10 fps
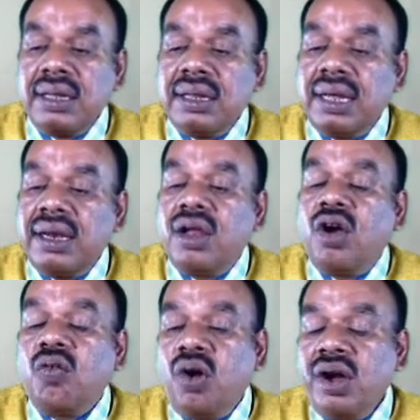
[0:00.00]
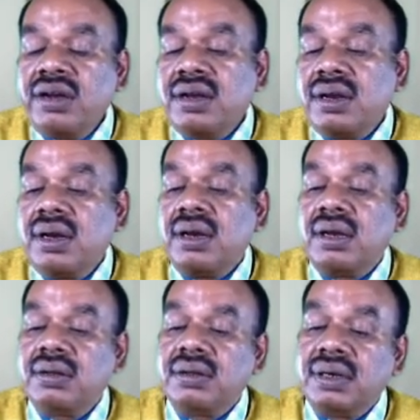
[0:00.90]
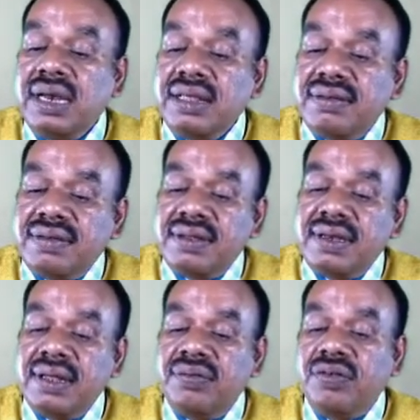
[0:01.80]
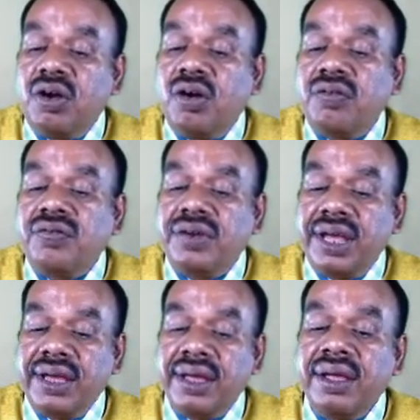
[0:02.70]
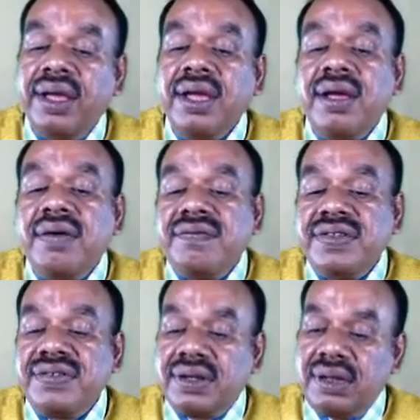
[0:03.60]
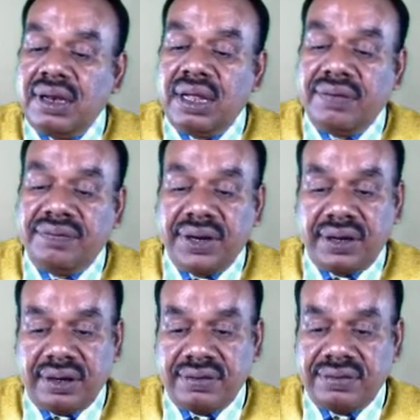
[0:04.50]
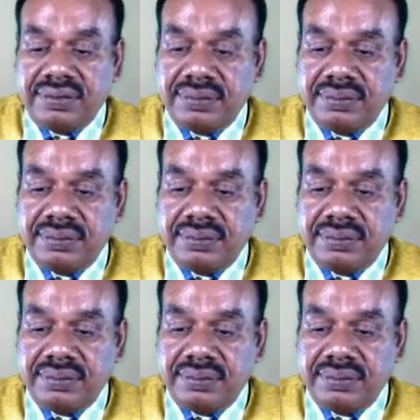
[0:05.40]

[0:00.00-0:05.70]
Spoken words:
Then avoid necessity of taking physical inventories.